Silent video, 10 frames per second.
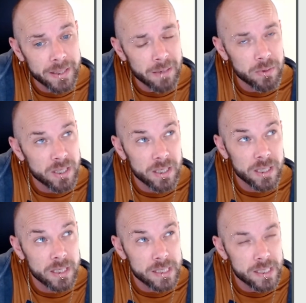They
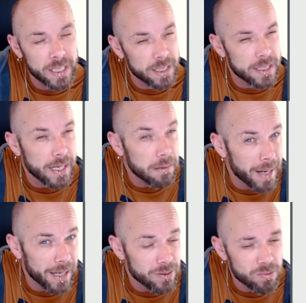were
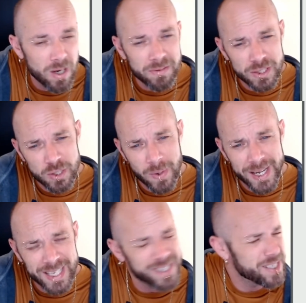£16 rather than
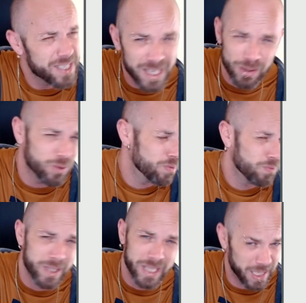20. Still
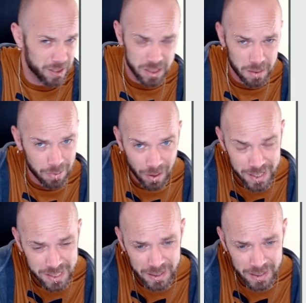ridiculously priced.